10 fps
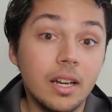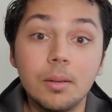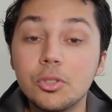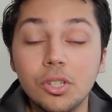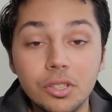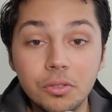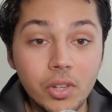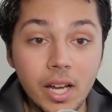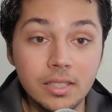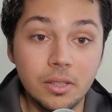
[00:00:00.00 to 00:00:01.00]
and I'm sure you
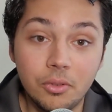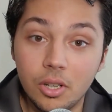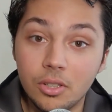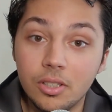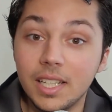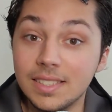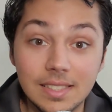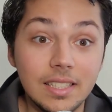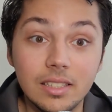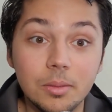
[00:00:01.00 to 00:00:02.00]
guys have heard and
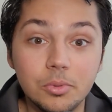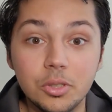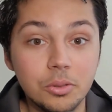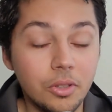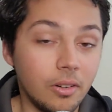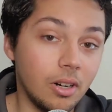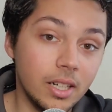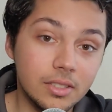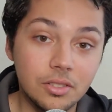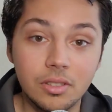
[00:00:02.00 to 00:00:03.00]
seen them too. They're on
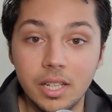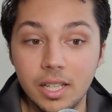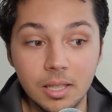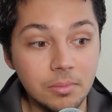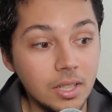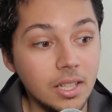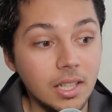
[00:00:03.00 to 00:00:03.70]
Instagram.